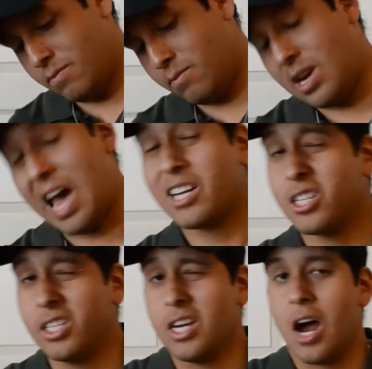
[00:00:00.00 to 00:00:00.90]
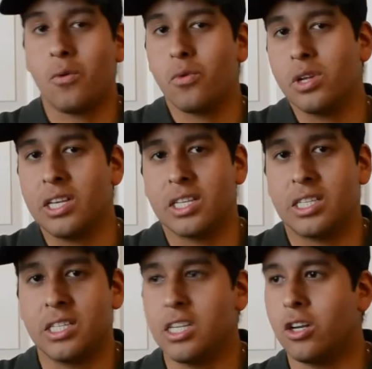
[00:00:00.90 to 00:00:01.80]
actually not really a
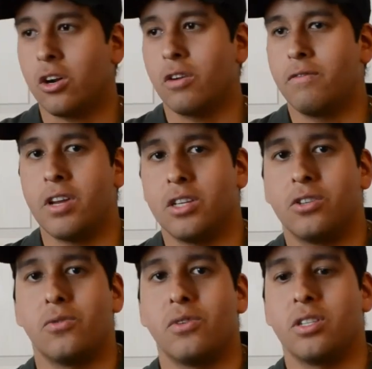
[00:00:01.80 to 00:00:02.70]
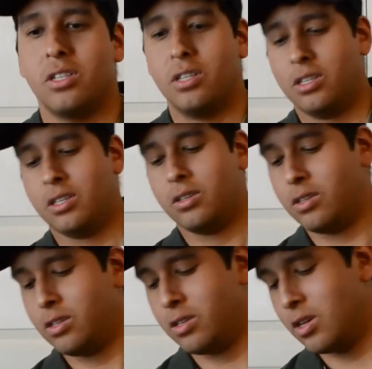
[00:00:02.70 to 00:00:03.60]
sneaker of any sorts.
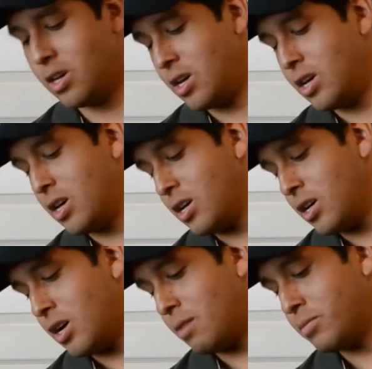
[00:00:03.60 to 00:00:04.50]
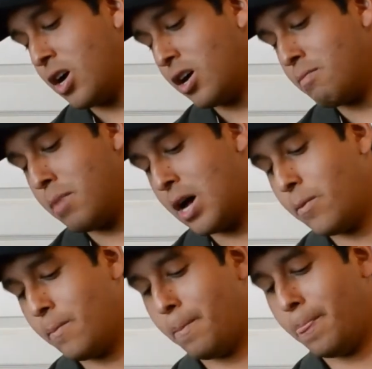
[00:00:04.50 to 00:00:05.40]
I'm talking about,
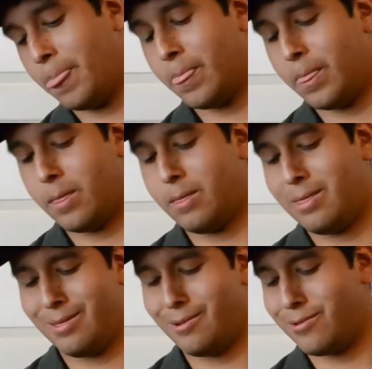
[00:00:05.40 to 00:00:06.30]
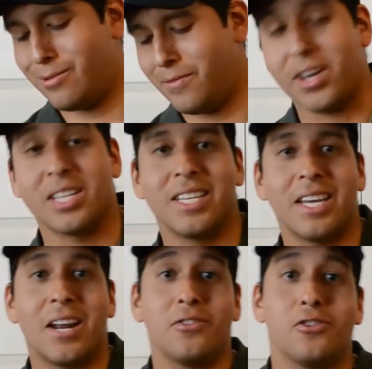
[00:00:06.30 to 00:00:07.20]
if I can take
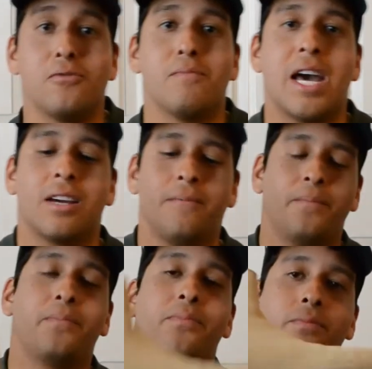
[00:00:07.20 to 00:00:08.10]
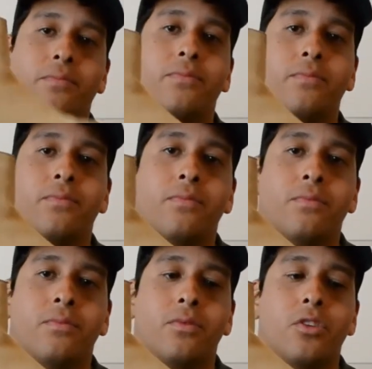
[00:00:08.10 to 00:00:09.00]
it out of the shoe bag,
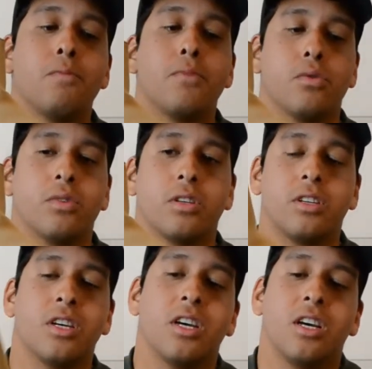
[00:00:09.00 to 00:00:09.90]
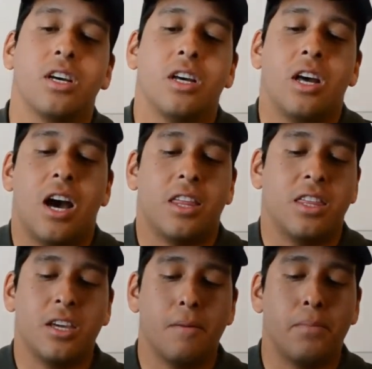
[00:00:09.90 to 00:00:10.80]
your boot. I
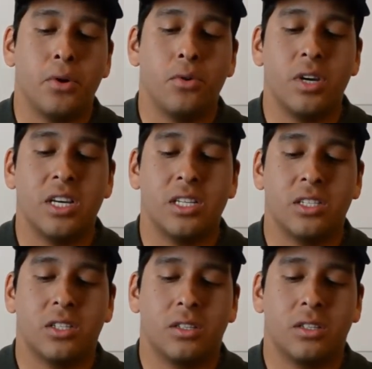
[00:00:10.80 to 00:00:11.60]
think a boot is